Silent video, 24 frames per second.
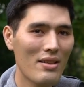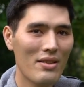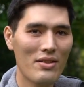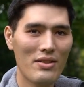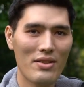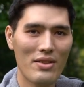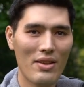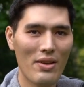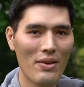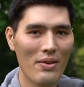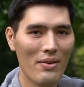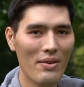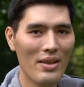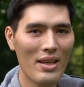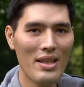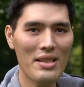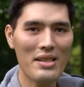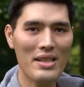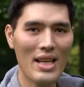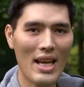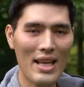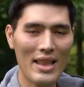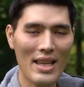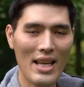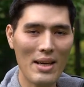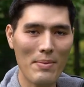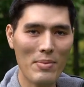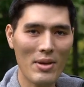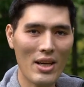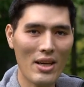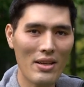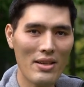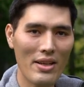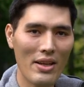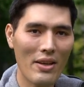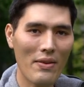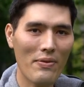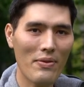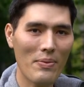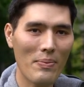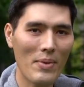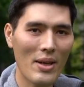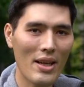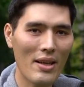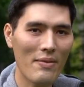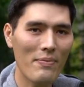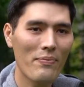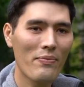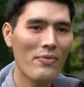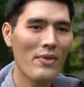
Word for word: so it's not that big a deal for me.